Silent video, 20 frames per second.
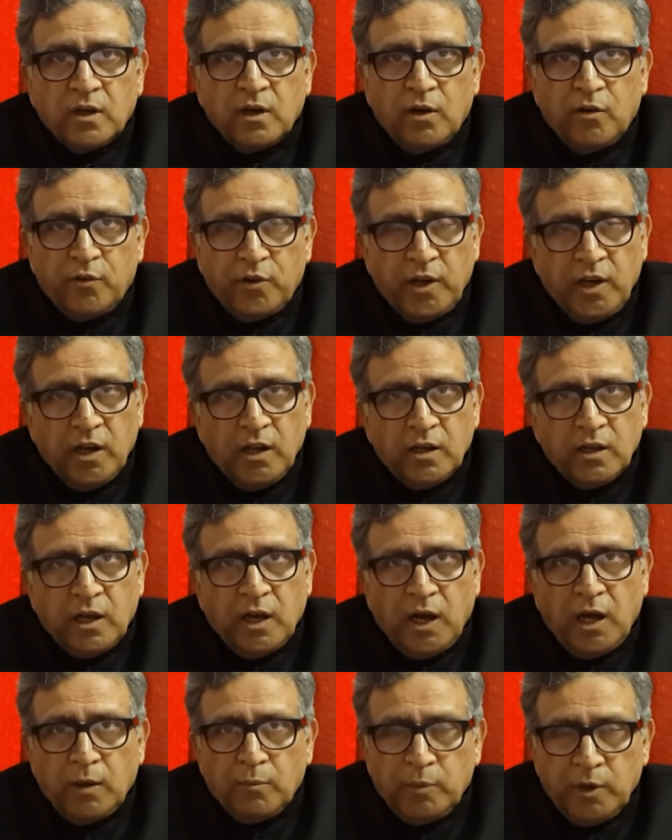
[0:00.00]
real
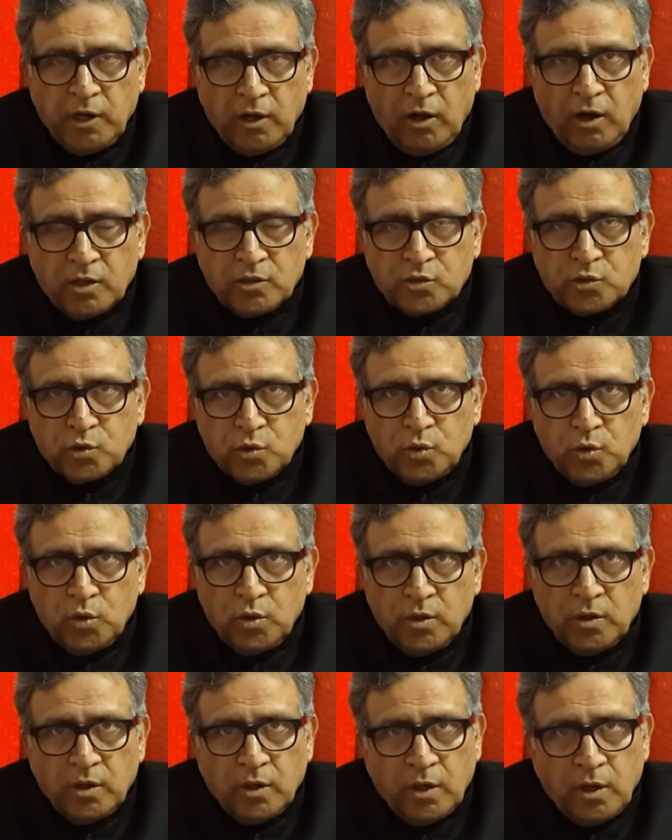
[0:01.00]
and belongs
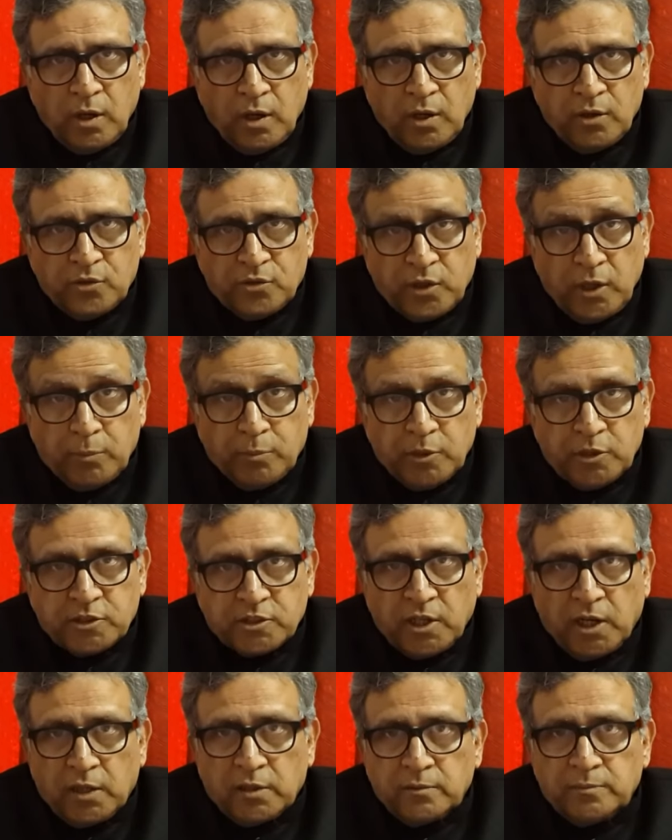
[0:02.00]
to
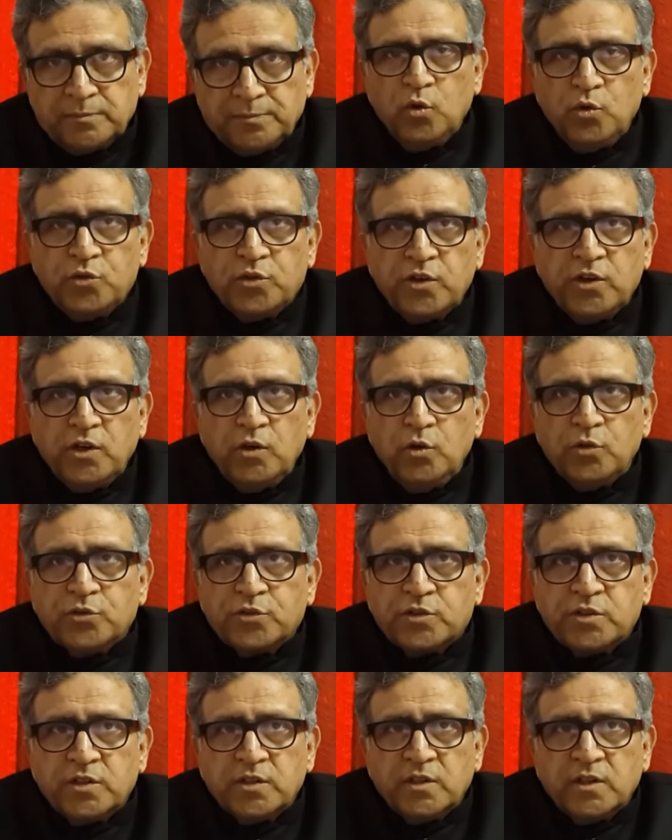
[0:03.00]
Stapleton, who
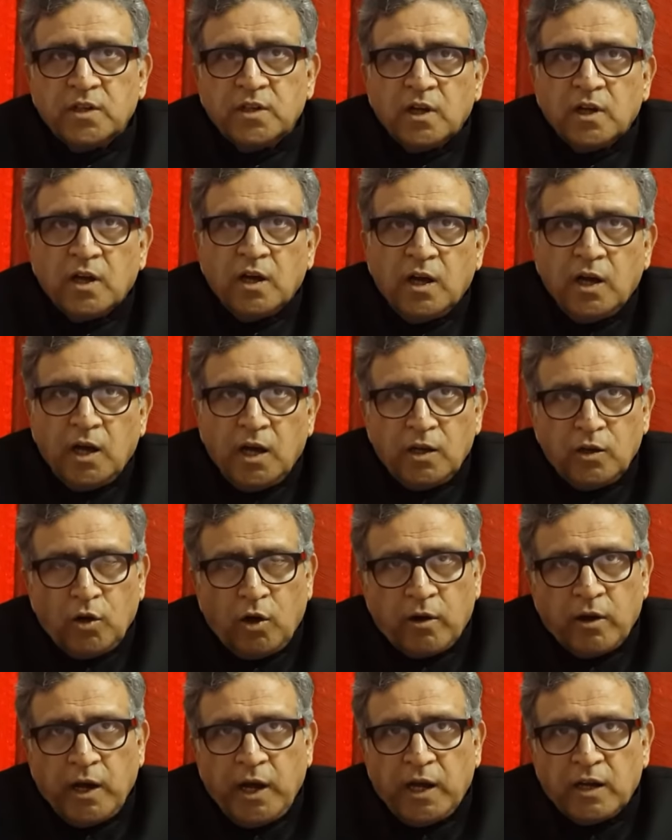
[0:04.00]
seduced
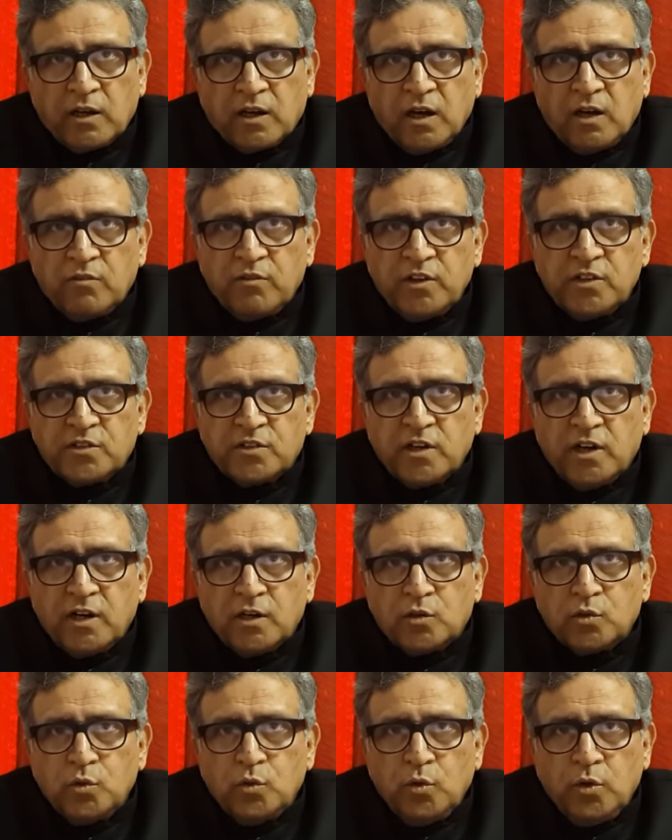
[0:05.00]
Laura and convinced her
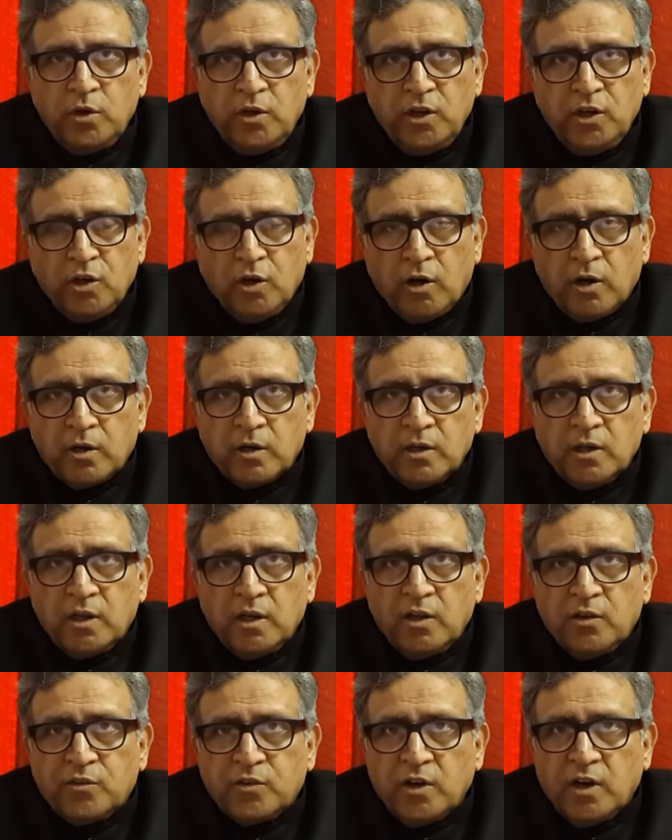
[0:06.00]
to lure
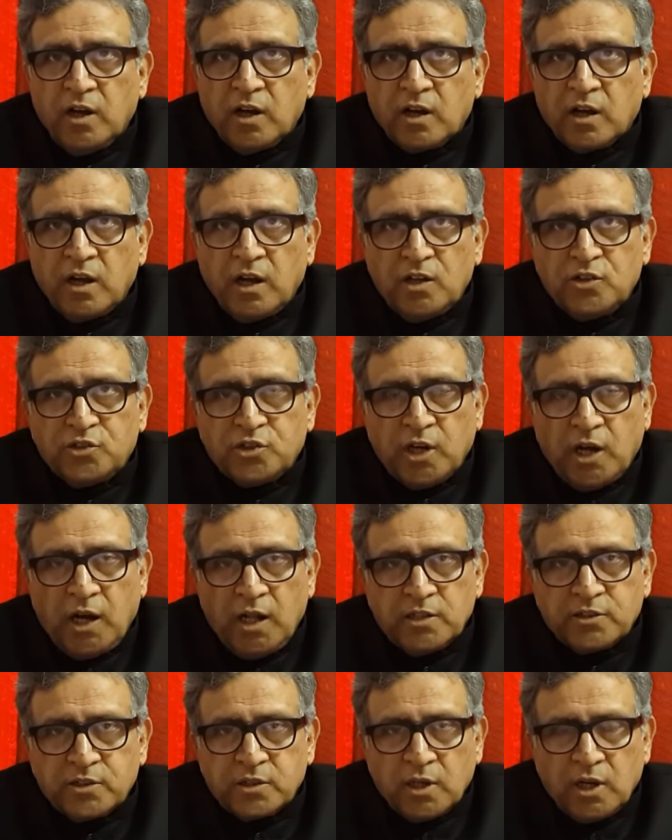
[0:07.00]
Sir
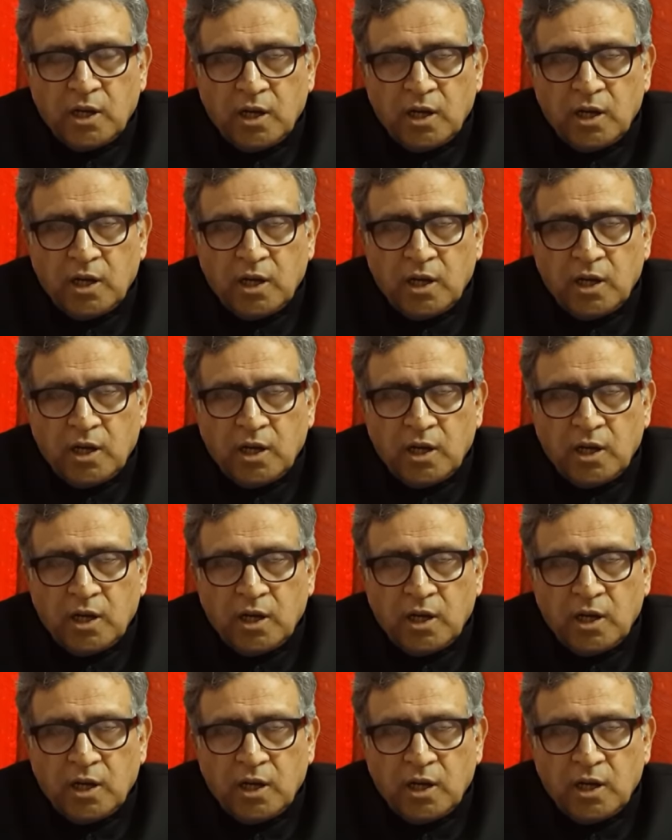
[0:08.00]
Charles